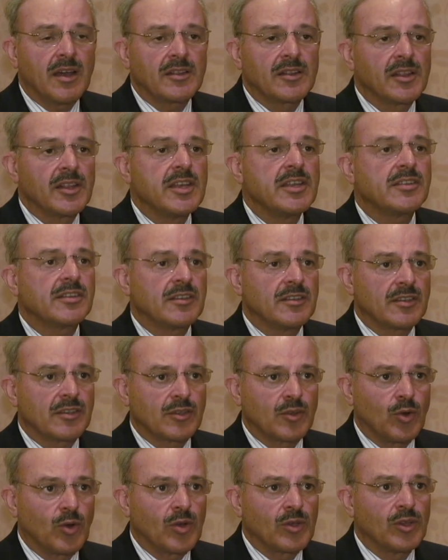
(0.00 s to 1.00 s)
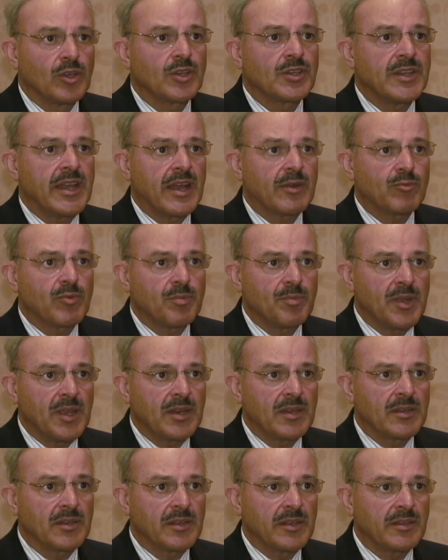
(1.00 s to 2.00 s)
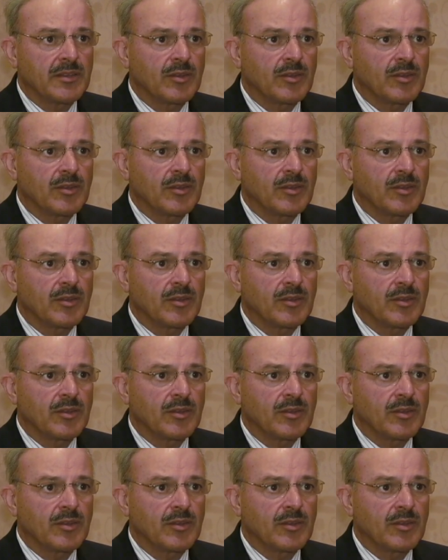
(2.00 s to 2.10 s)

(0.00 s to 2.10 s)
Gleason score looked at repeatedly.